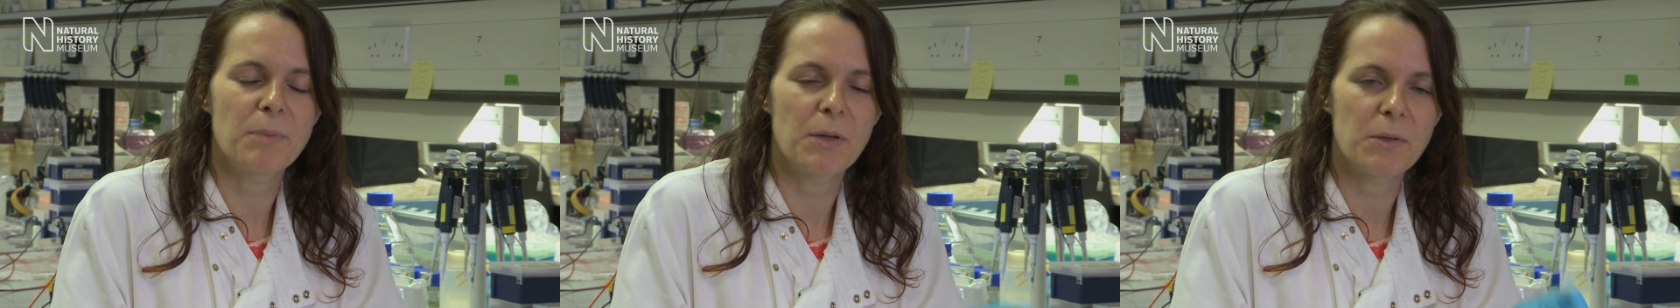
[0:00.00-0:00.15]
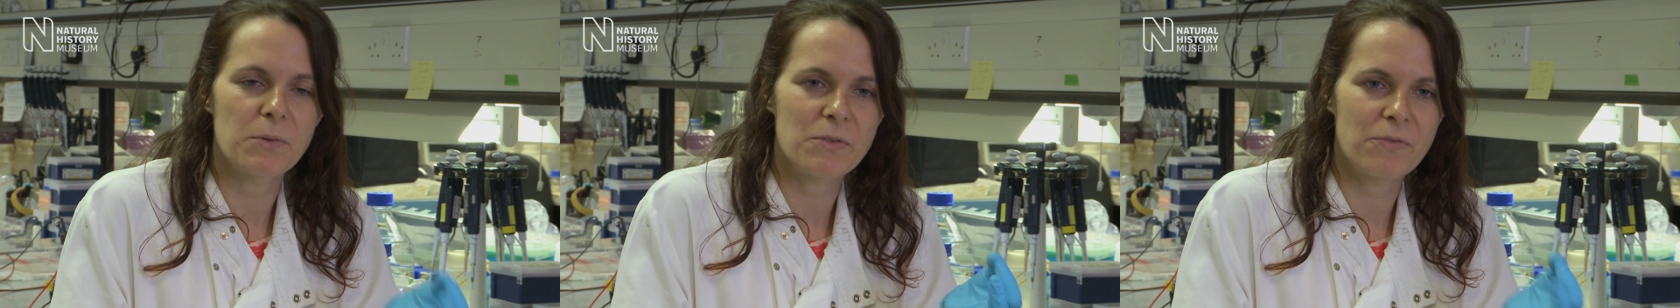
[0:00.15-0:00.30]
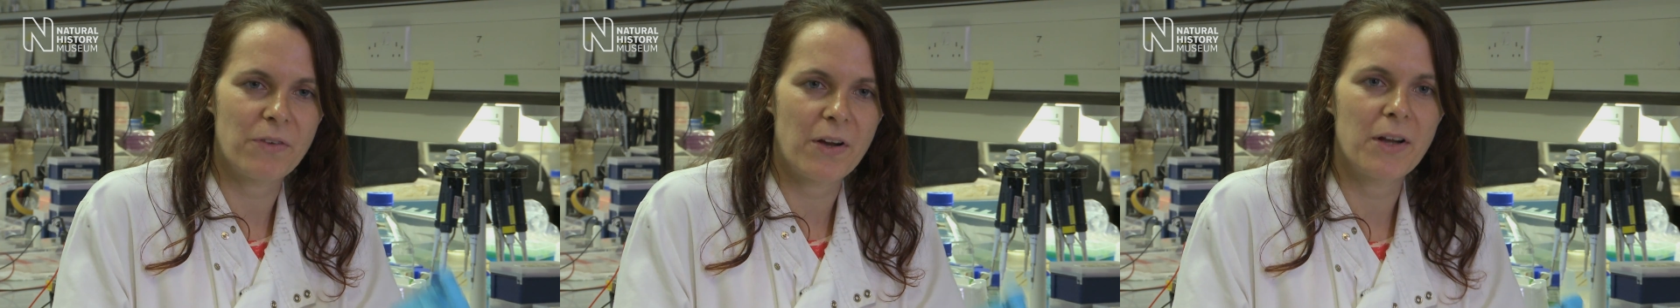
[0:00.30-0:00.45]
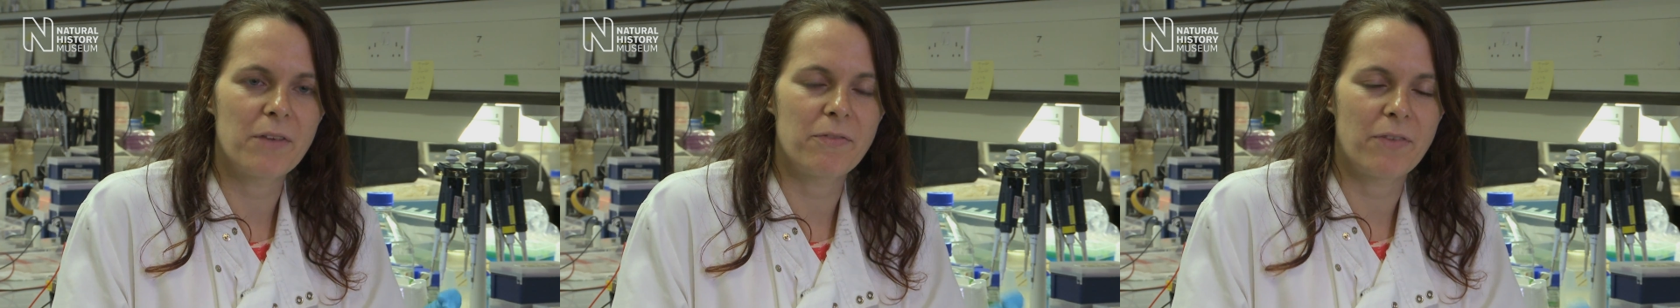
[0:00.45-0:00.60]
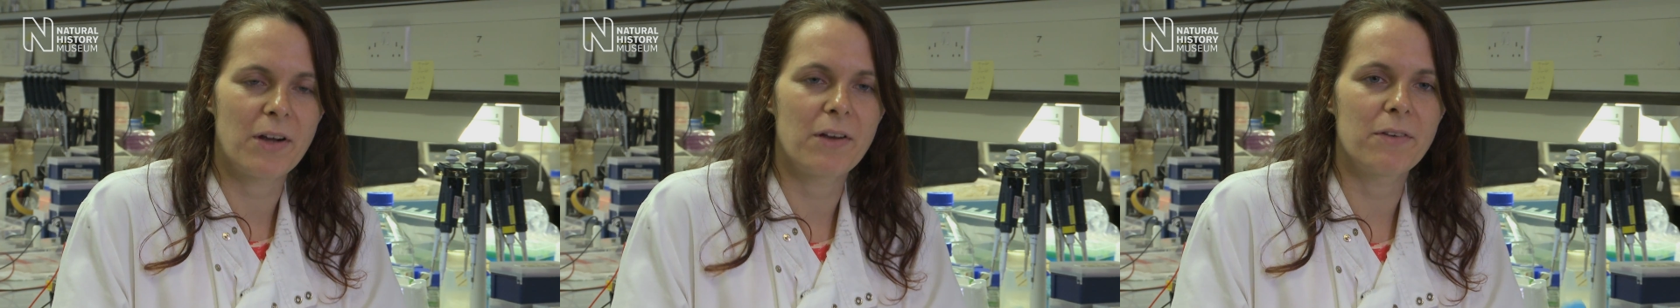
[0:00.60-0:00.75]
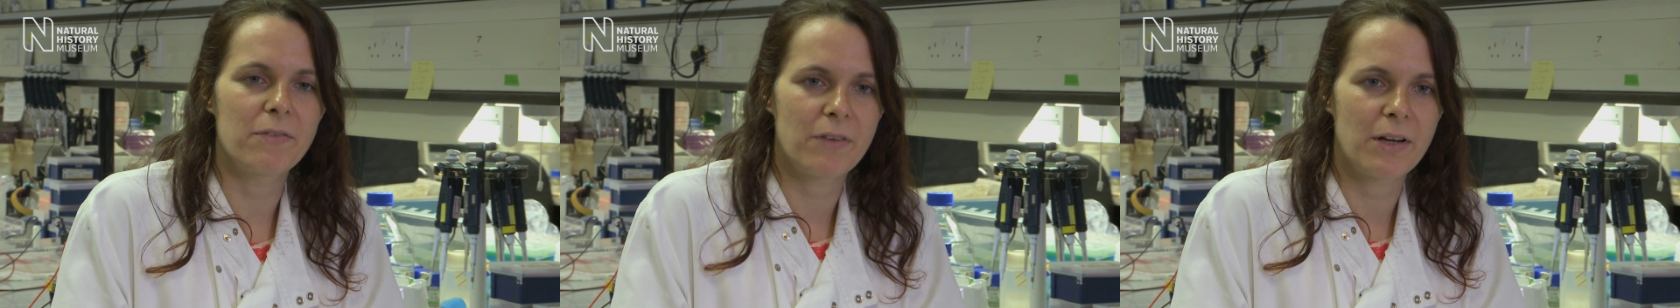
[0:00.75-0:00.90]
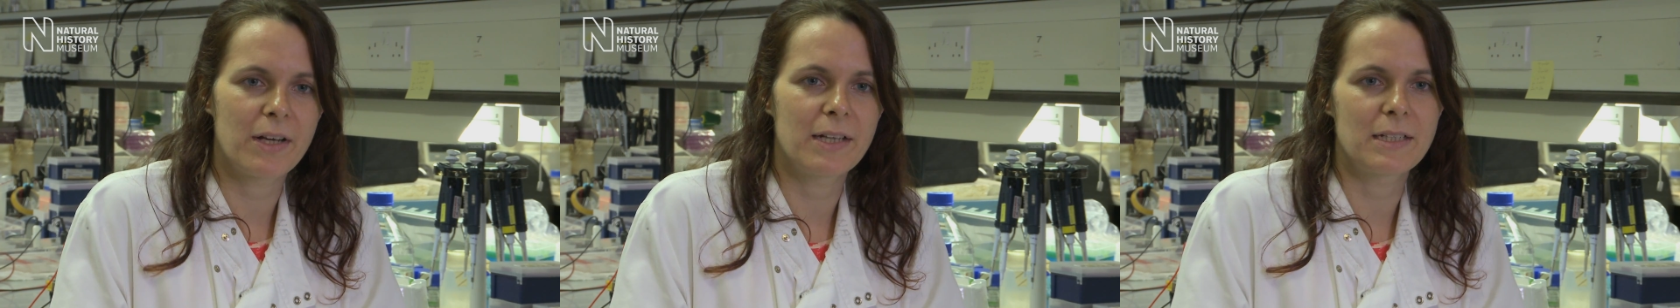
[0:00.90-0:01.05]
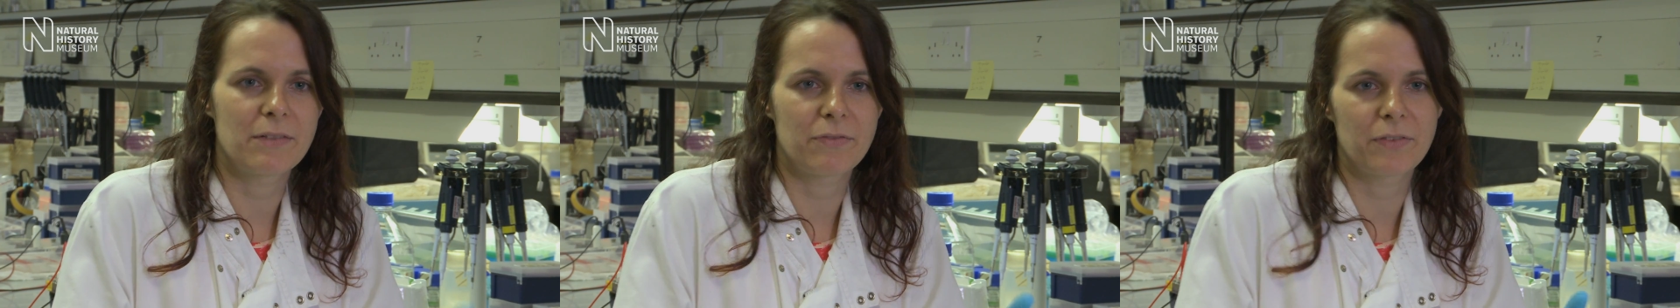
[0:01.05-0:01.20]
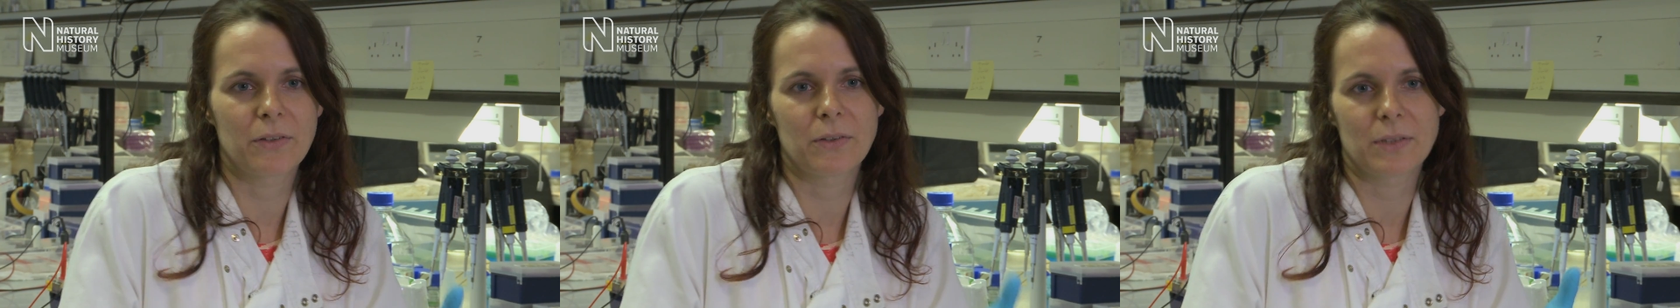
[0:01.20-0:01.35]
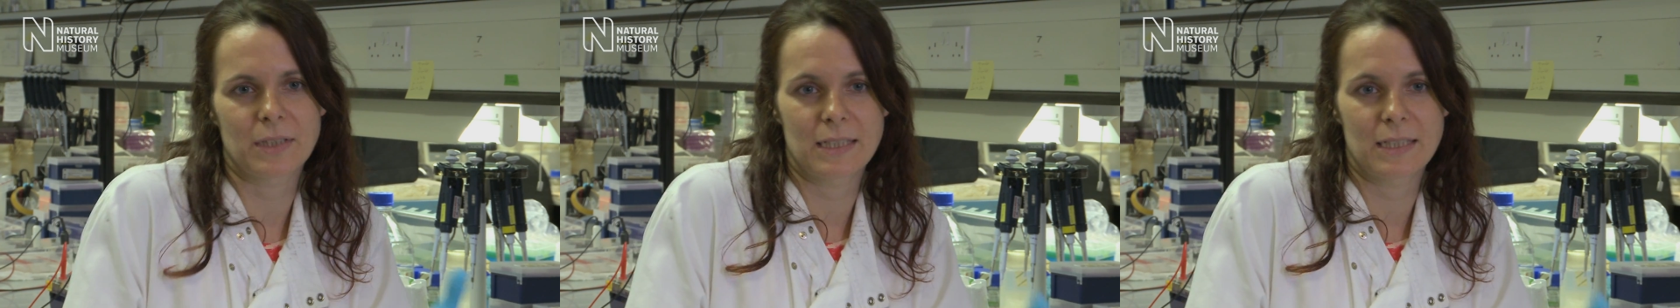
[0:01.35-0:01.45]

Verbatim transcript: but it was very, very, very difficult